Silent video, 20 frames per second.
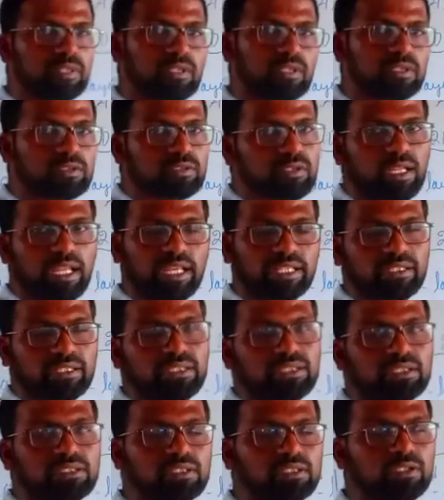So like
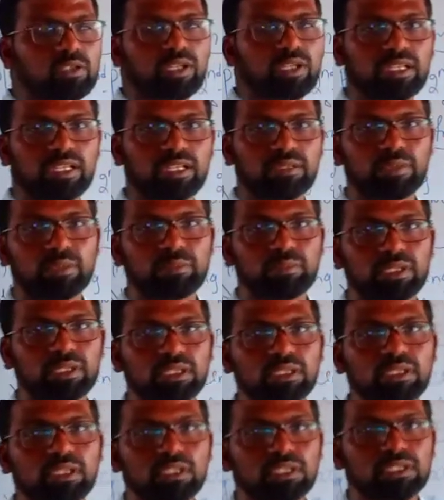this you can
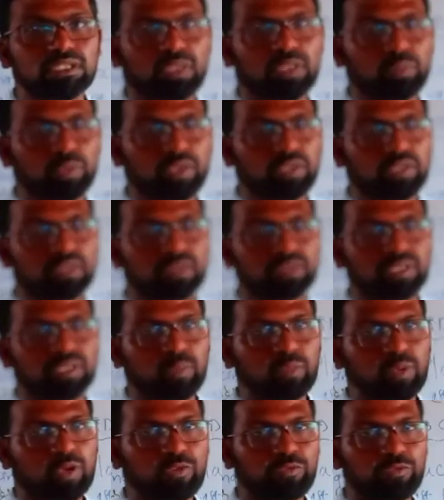remember
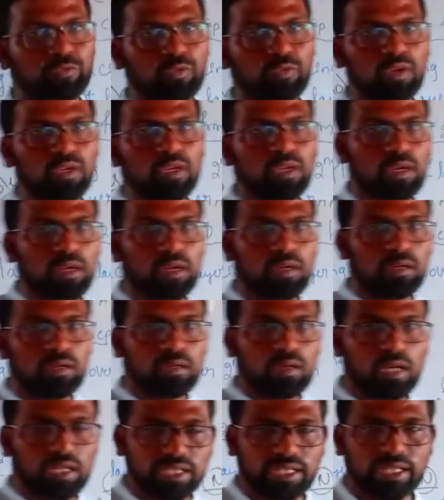number of
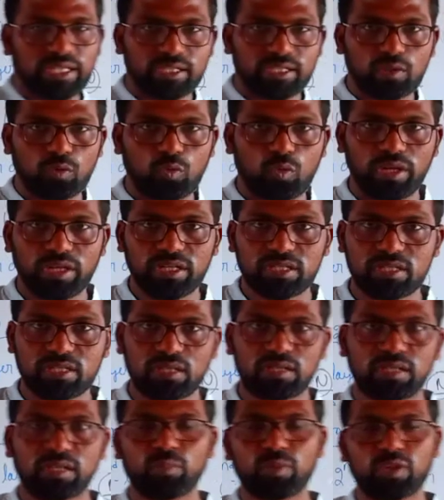octahedral voids or
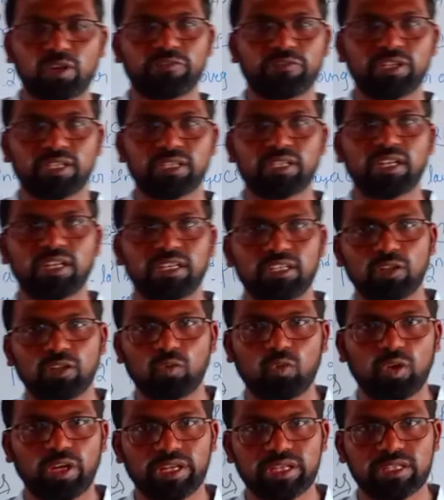number of tetrahedral
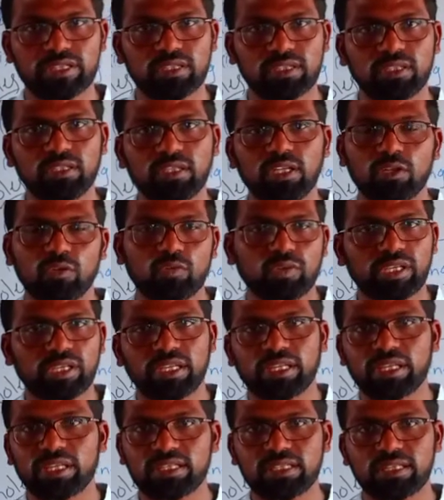voids we can
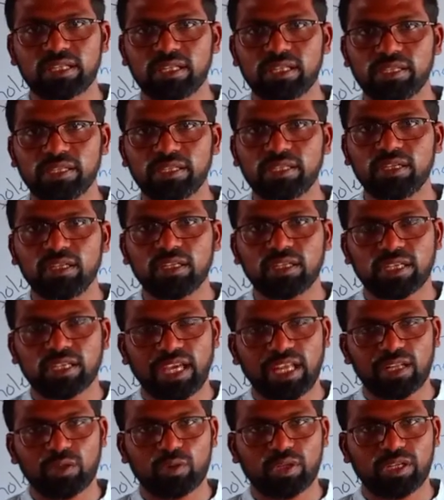easily
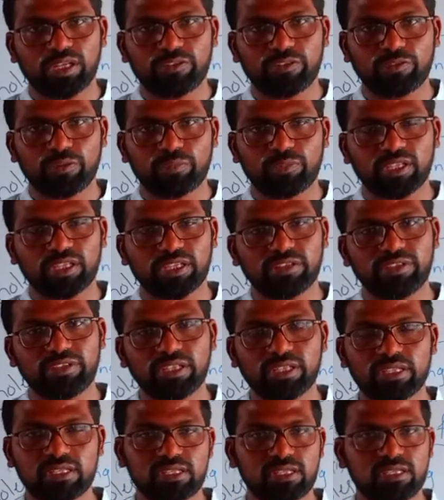calculate from the given
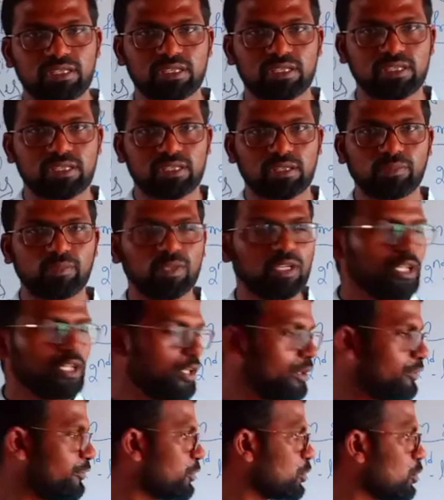crystal system
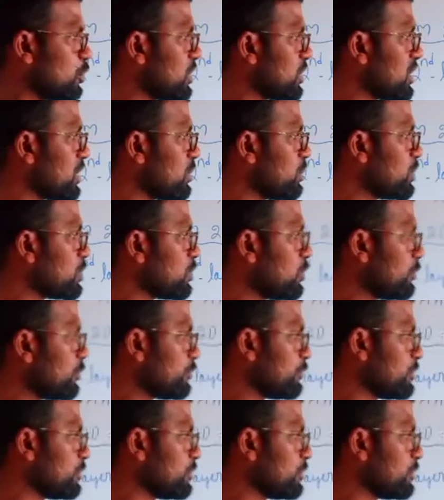if you know the number of